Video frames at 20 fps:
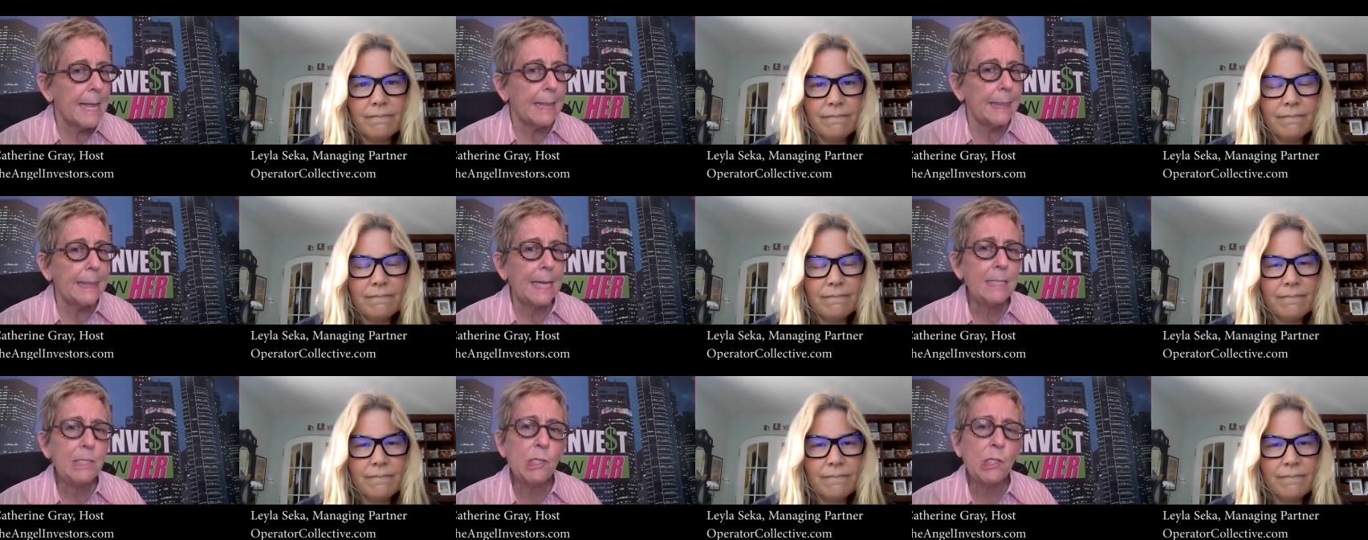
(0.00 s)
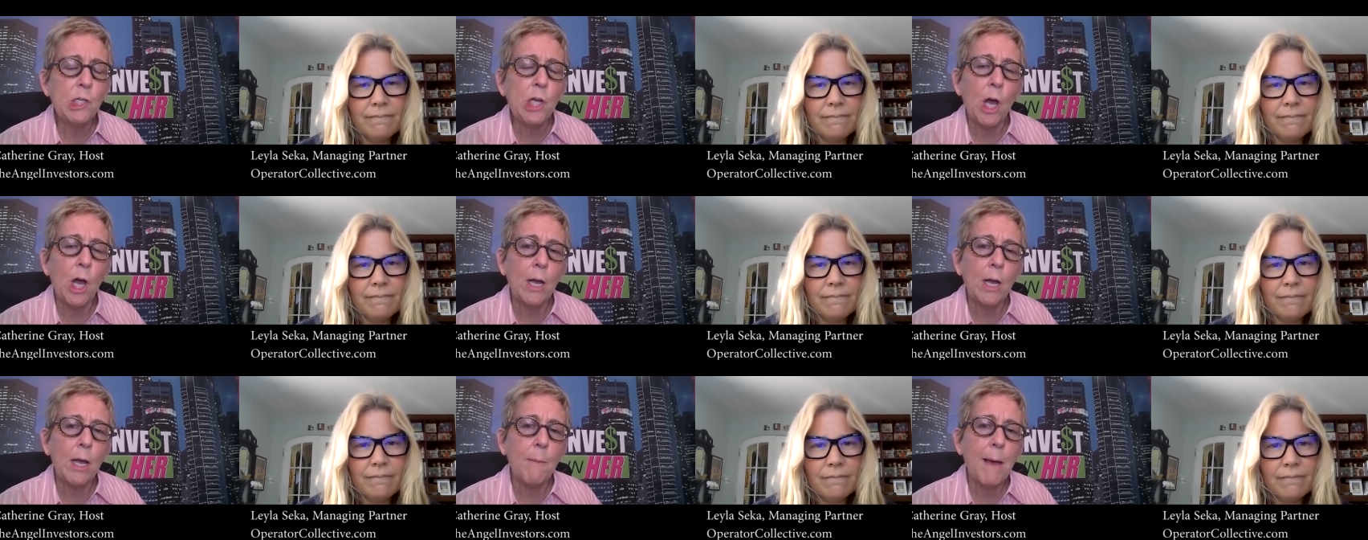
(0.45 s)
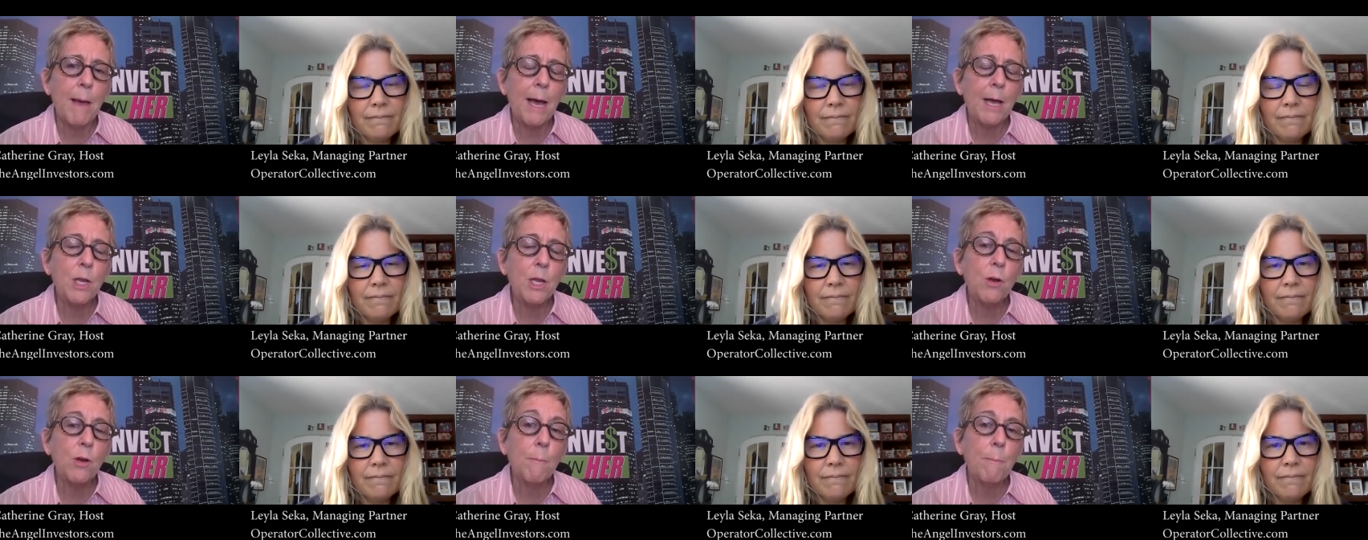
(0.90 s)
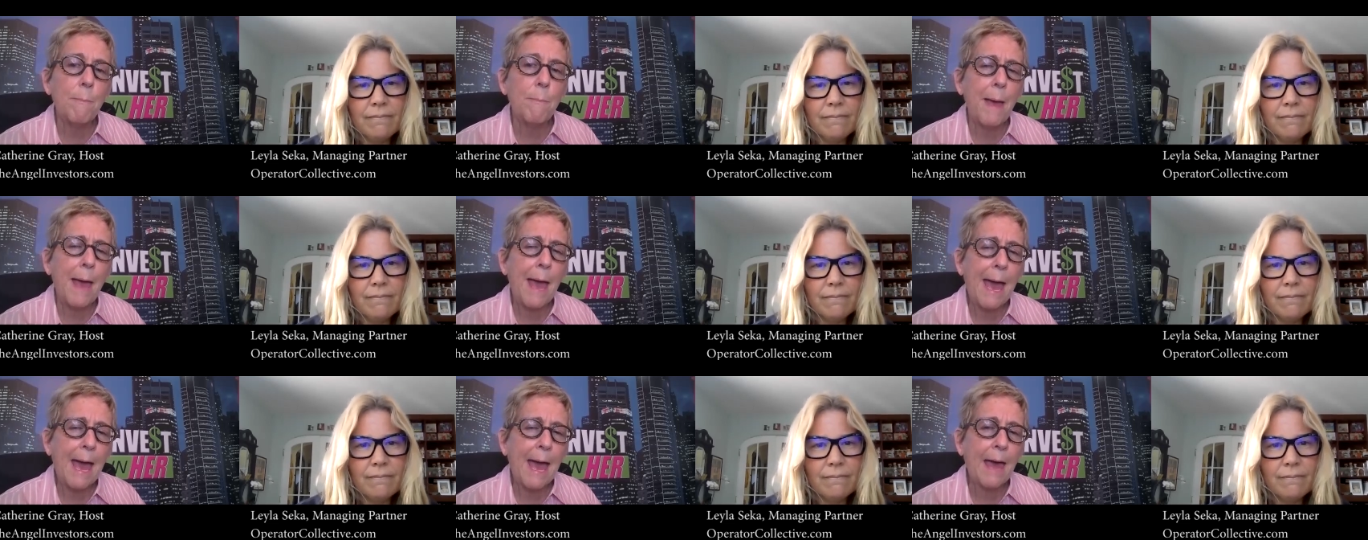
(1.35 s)
Speaker 1: let's talk about your
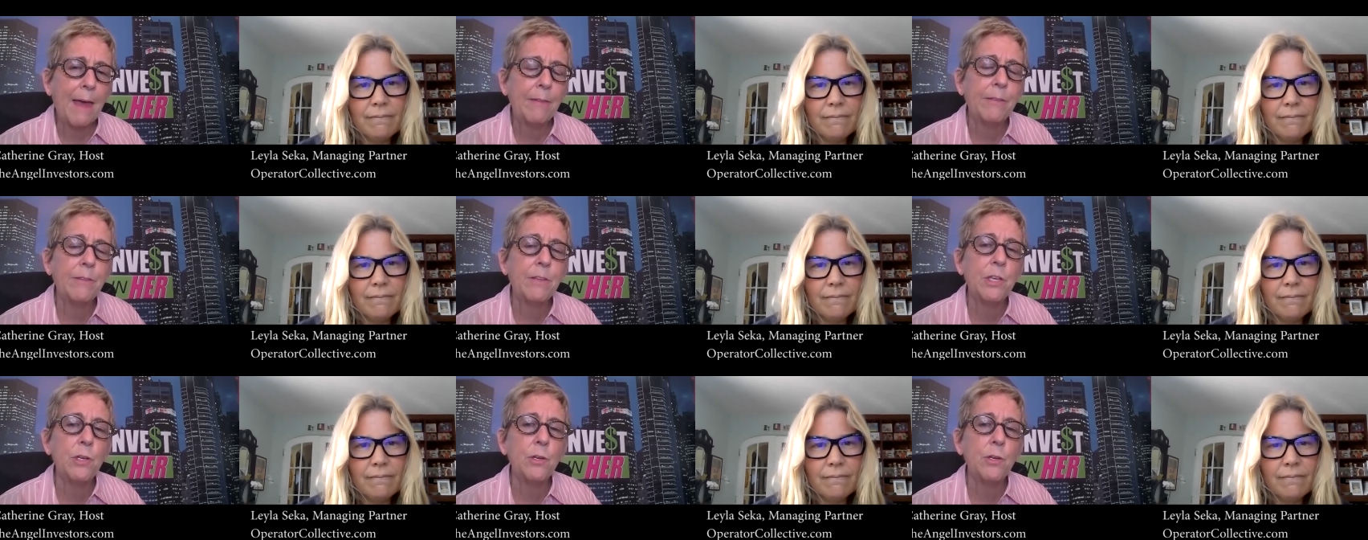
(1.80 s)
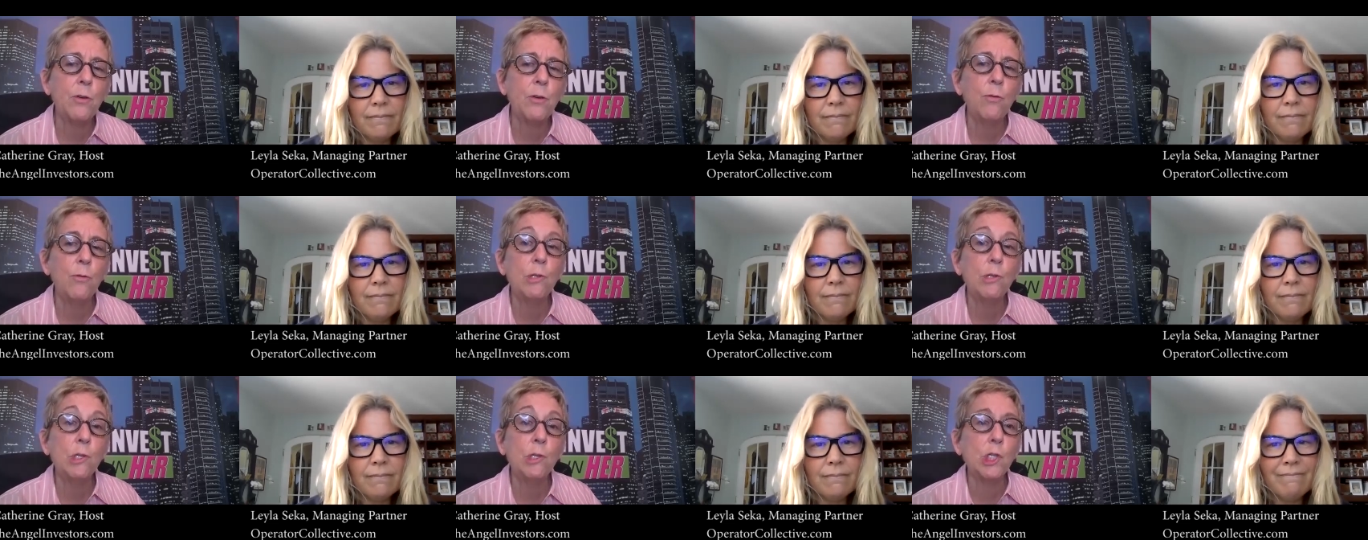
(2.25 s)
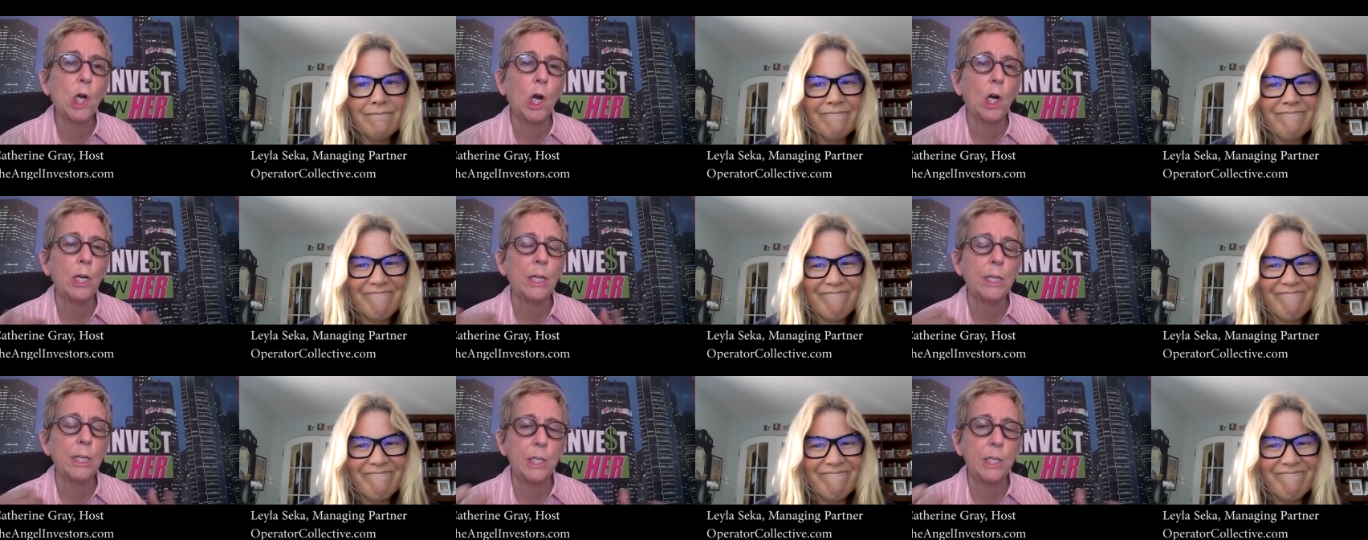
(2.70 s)
path to starting